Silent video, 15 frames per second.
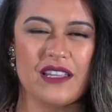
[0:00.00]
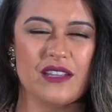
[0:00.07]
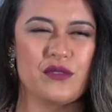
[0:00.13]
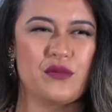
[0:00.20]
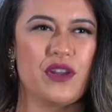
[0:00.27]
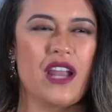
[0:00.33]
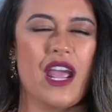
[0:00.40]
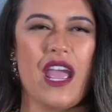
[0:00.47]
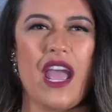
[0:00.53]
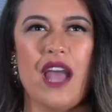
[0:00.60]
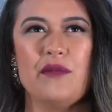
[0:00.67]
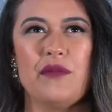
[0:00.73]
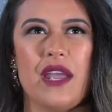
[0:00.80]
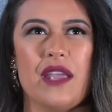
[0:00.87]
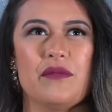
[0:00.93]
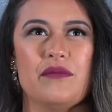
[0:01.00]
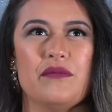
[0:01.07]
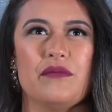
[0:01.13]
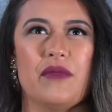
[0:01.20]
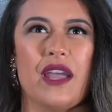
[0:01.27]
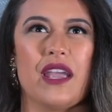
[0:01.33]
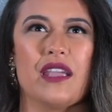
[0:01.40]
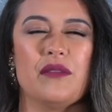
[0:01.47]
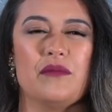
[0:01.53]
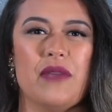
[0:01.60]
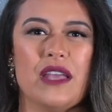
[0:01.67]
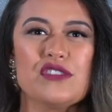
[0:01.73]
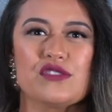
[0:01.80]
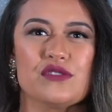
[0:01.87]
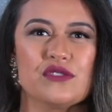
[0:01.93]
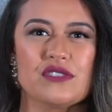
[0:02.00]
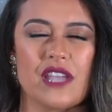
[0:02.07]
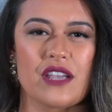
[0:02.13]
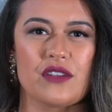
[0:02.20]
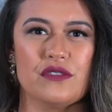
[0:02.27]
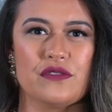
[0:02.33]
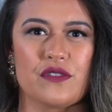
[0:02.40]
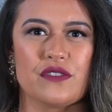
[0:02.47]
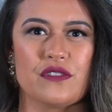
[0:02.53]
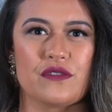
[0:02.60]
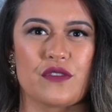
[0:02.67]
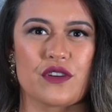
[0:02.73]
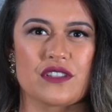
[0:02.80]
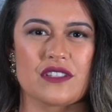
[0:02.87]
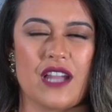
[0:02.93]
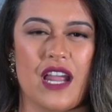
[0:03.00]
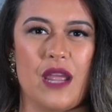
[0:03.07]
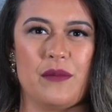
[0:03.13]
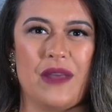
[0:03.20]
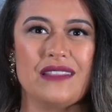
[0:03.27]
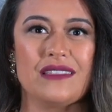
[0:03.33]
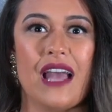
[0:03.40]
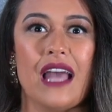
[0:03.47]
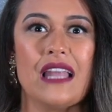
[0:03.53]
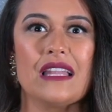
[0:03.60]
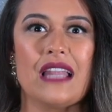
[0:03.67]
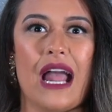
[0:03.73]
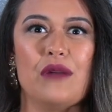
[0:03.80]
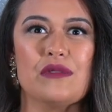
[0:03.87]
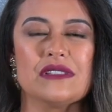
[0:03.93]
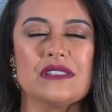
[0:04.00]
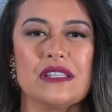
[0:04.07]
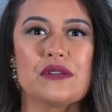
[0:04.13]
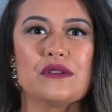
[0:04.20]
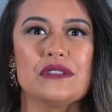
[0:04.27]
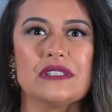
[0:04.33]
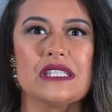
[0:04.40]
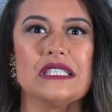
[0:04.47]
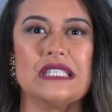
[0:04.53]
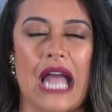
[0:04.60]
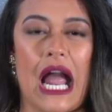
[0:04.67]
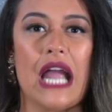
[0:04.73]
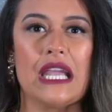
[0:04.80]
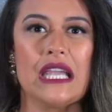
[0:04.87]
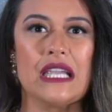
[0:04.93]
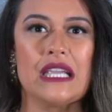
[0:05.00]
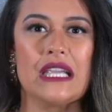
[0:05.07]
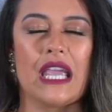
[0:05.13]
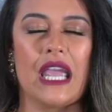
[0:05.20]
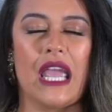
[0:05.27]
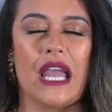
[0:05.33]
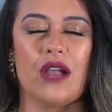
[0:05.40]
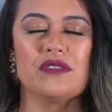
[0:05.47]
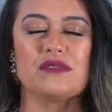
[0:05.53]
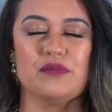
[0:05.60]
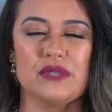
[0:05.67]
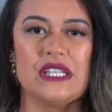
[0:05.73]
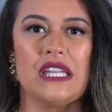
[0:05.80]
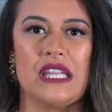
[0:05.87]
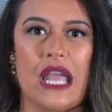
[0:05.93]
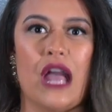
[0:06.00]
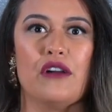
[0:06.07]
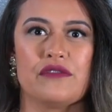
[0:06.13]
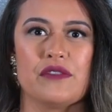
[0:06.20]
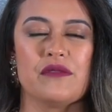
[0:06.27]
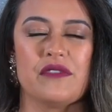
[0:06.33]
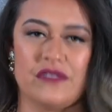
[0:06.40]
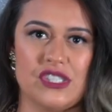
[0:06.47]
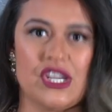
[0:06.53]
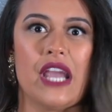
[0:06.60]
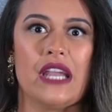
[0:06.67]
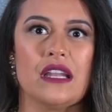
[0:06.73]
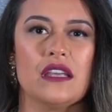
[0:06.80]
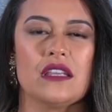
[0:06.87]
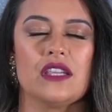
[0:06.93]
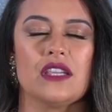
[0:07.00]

Like when I had my menstrual cycle for the first time, I thought I was literally dying and I was bleeding out from the vagina.